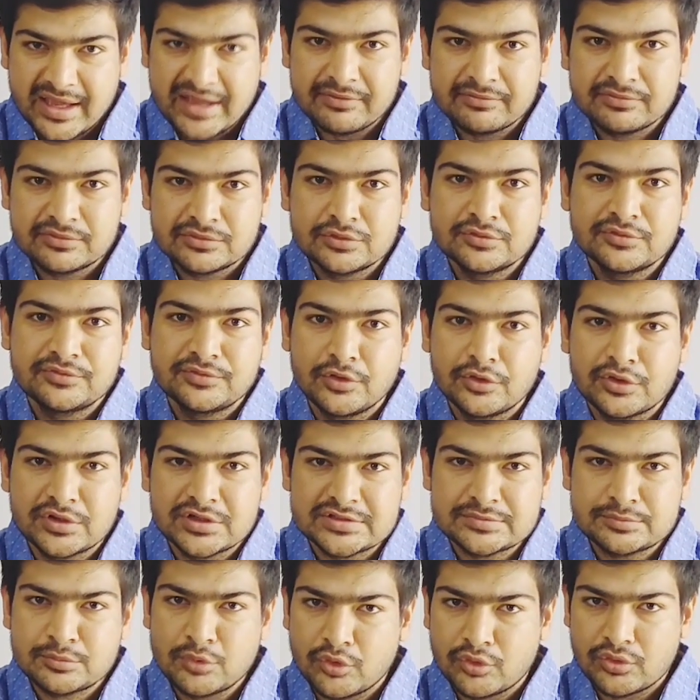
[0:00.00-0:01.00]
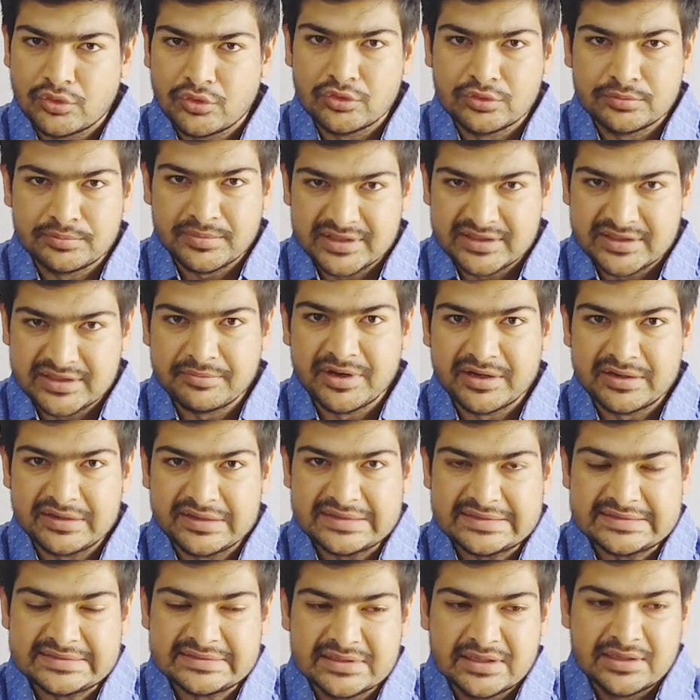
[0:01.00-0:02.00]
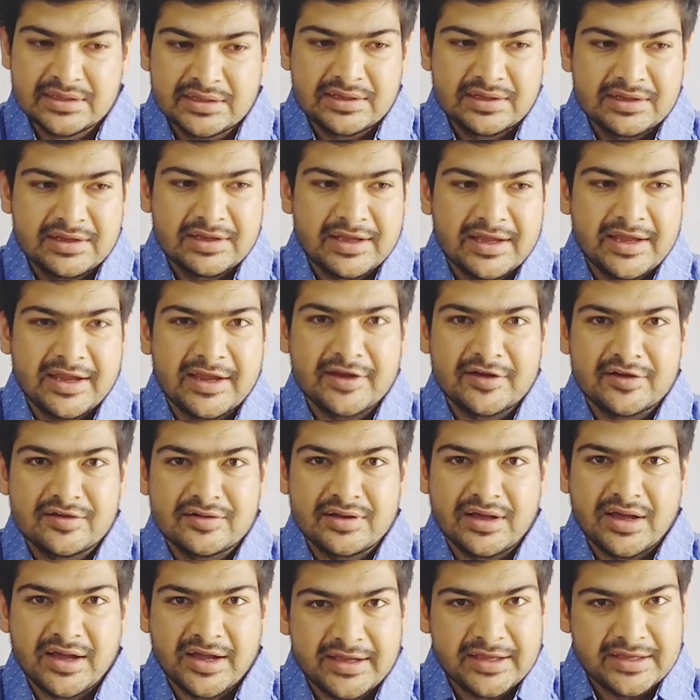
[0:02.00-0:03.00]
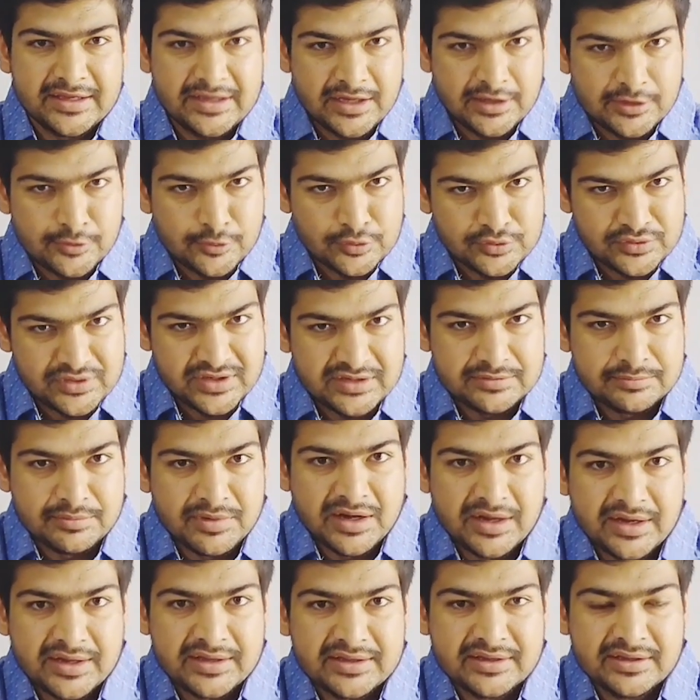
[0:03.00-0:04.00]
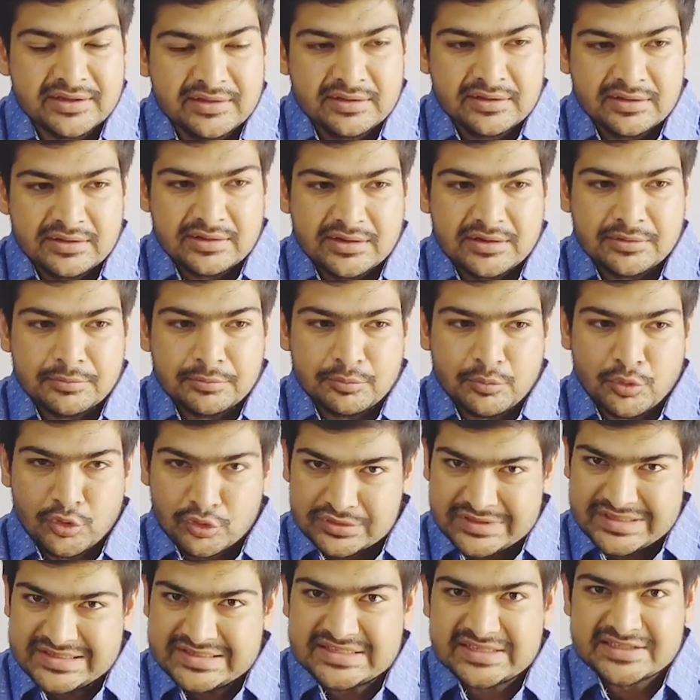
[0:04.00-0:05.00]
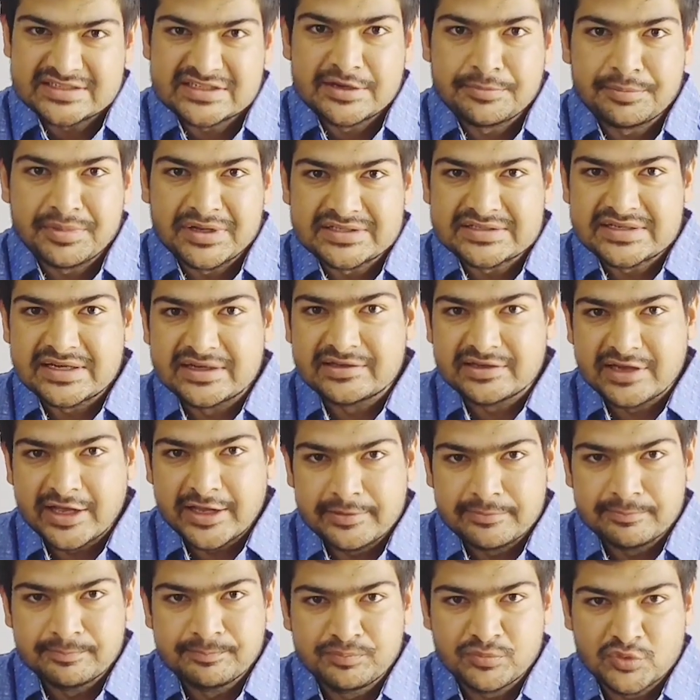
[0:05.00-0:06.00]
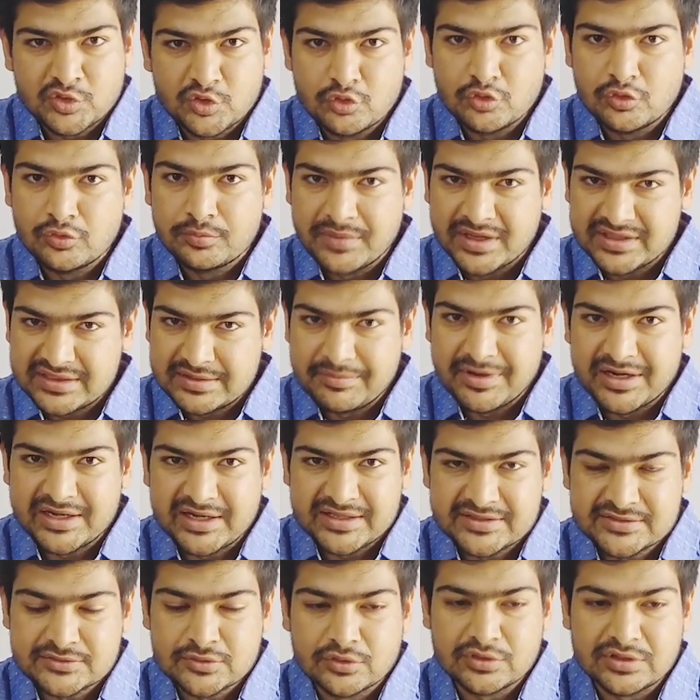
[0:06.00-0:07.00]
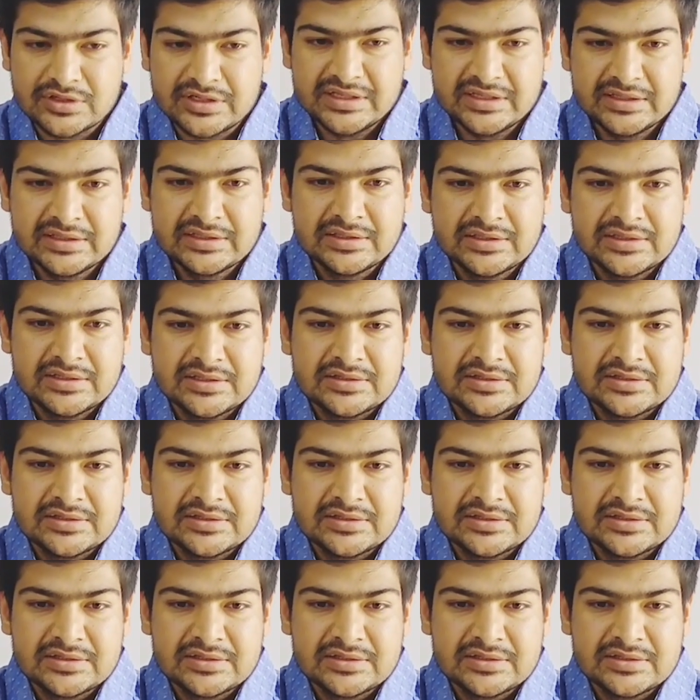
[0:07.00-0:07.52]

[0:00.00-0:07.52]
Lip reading: have to focus more on mathematics, and I allotted my more than 60% time to mathematics only.